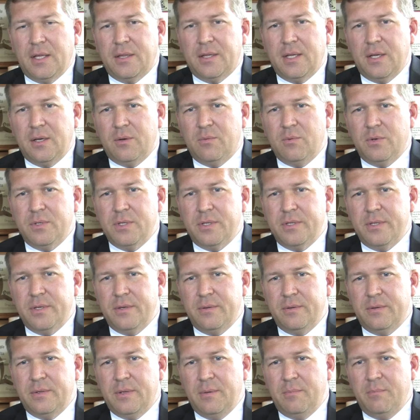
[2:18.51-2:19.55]
I think one of
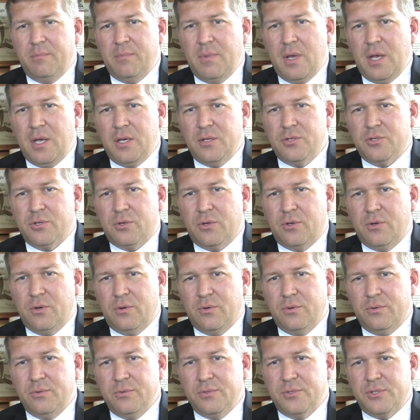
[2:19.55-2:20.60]
the, the major
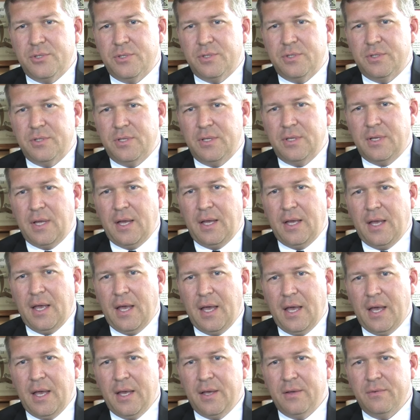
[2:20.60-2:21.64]
goals that I
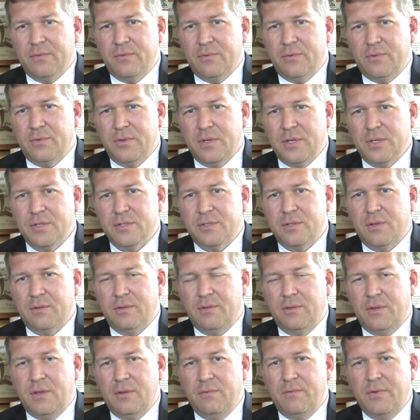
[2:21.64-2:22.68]
have is to
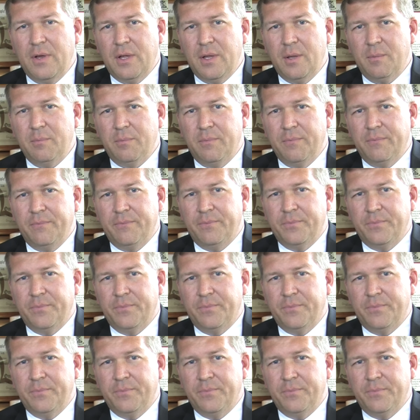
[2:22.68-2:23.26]
develop